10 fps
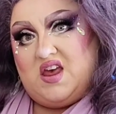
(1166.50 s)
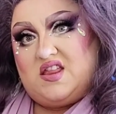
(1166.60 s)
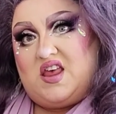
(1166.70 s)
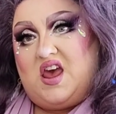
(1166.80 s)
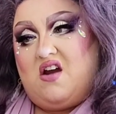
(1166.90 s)

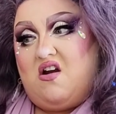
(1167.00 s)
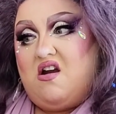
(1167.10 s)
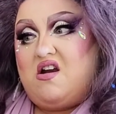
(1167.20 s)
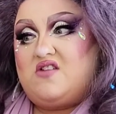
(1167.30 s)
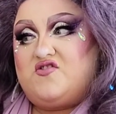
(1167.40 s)
They
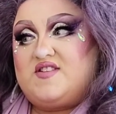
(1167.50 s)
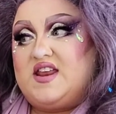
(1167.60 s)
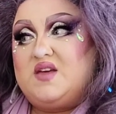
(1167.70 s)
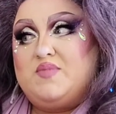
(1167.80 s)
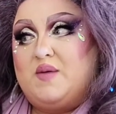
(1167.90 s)
are just
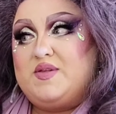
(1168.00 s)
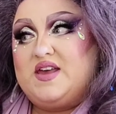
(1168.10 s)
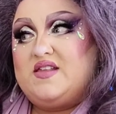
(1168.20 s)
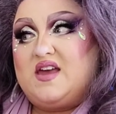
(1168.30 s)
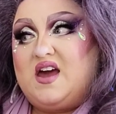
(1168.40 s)
getting
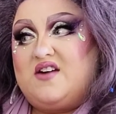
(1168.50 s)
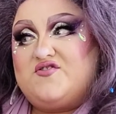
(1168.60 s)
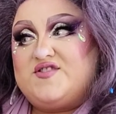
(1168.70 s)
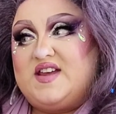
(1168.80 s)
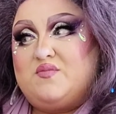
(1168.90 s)
bubbly. Like, I
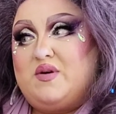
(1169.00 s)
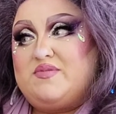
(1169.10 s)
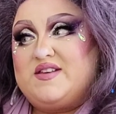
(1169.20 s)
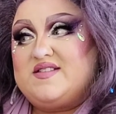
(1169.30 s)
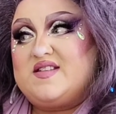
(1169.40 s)
understand
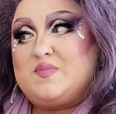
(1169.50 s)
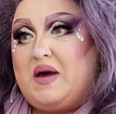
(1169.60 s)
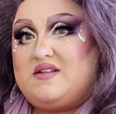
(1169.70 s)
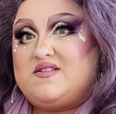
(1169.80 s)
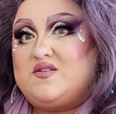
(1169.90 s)
bubbly's a
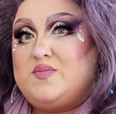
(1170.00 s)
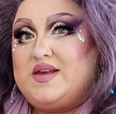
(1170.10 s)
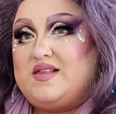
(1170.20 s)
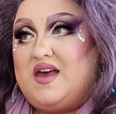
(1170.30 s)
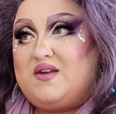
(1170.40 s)
sponsor,
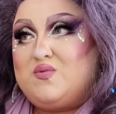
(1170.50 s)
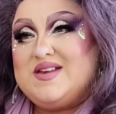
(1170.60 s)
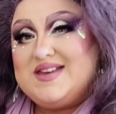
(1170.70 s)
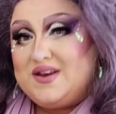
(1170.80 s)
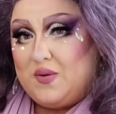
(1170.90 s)
but like,
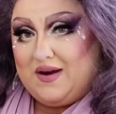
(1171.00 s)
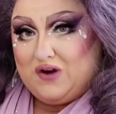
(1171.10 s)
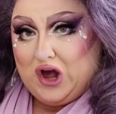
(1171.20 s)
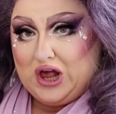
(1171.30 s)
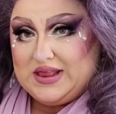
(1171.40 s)
really, no
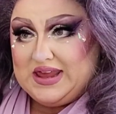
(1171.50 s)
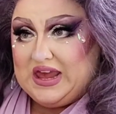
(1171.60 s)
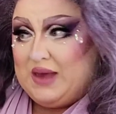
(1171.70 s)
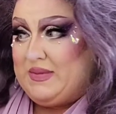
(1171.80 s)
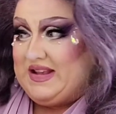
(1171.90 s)
alcohol? I
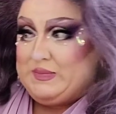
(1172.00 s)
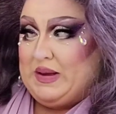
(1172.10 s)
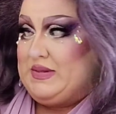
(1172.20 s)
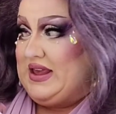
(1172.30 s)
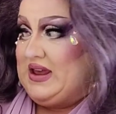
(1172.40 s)
can't mix
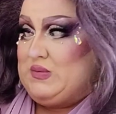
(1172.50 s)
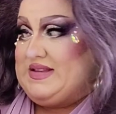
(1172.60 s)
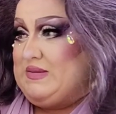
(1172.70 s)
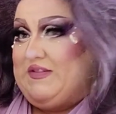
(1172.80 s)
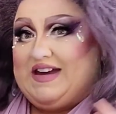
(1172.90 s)
bubbly in
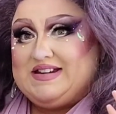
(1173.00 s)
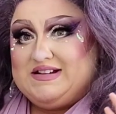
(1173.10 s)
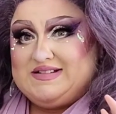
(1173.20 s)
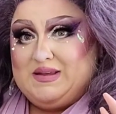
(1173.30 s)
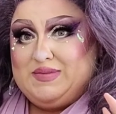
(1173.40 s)
with some vodka
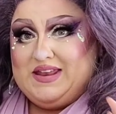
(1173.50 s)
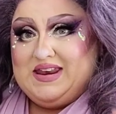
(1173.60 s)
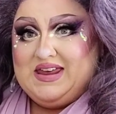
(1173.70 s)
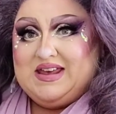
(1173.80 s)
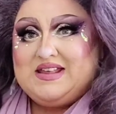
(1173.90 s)
or something?
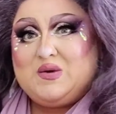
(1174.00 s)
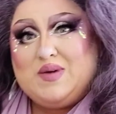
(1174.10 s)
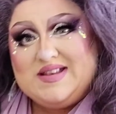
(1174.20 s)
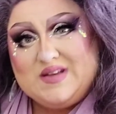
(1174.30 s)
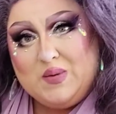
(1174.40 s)
Like,
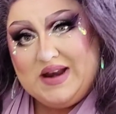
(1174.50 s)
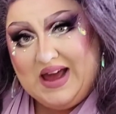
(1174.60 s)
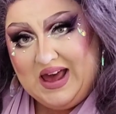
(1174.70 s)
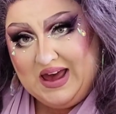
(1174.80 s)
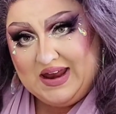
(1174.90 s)
what is going
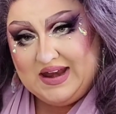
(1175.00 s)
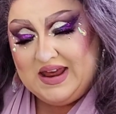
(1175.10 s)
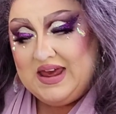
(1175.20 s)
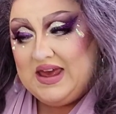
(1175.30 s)
on?